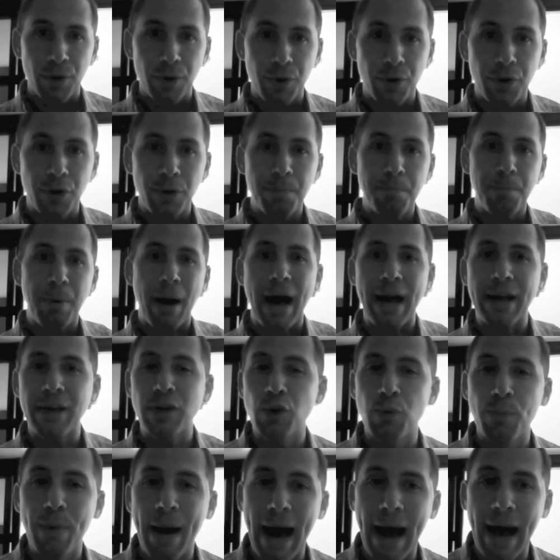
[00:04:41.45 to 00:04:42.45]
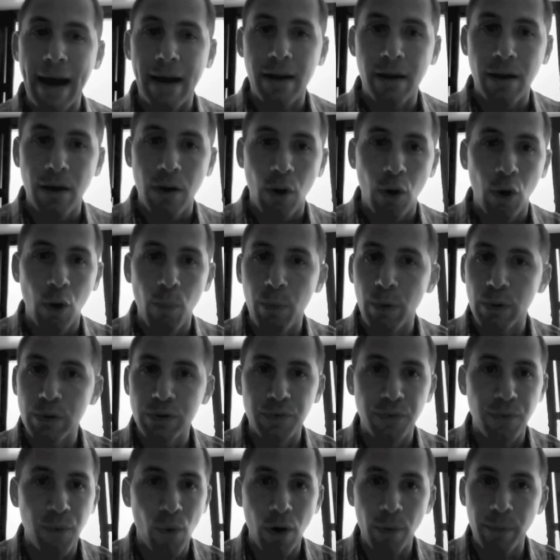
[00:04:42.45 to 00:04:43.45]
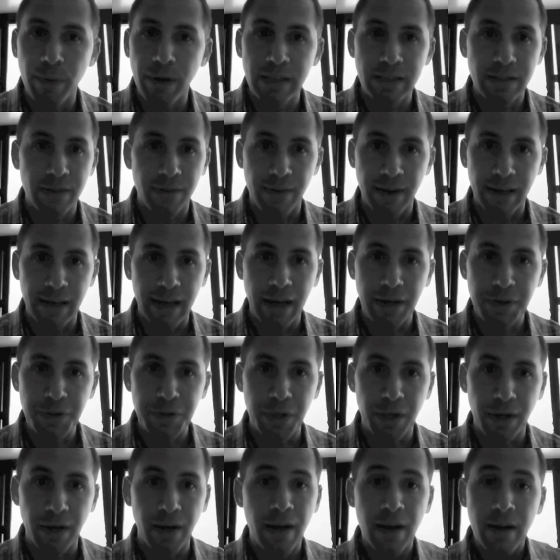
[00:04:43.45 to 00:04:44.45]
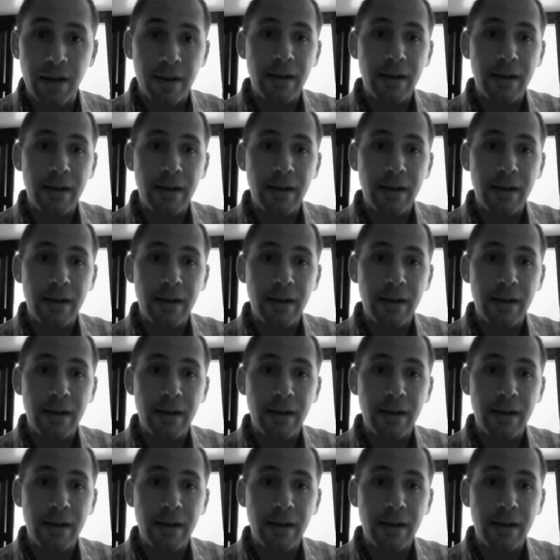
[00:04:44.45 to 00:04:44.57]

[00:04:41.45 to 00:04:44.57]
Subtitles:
could buy you back almost 4 weeks of vacation.